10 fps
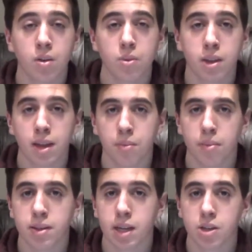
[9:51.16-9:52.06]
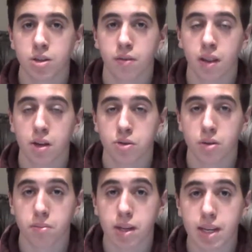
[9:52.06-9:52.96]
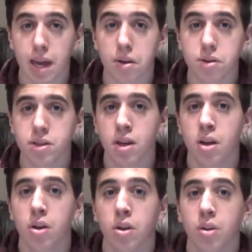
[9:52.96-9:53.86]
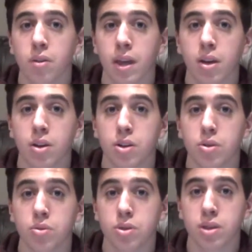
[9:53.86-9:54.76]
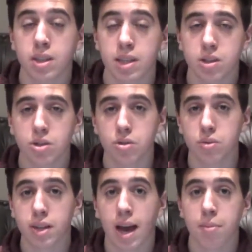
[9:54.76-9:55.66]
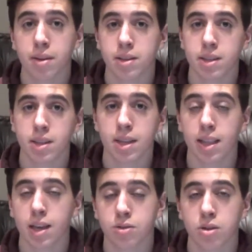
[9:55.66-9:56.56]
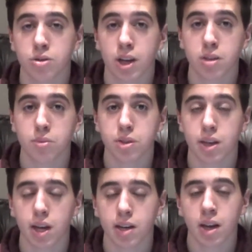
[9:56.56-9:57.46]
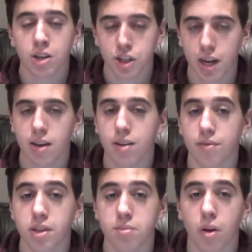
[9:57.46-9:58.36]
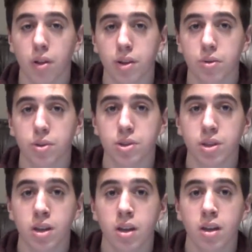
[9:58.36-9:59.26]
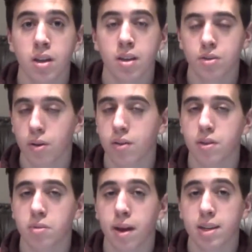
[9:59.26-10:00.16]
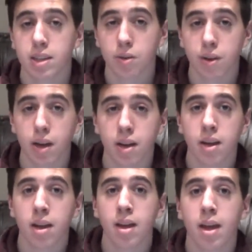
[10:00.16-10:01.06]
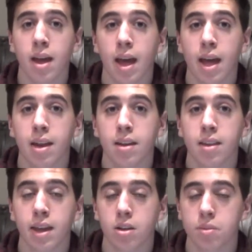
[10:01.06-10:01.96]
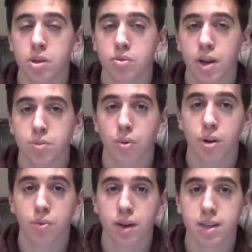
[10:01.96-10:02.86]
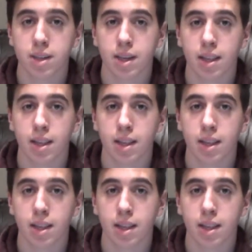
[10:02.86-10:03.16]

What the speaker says: the implementation of electron mediators, they could use these to tap into the electron transfer chain of these molecules, of these bacteria, and they could be transported right to the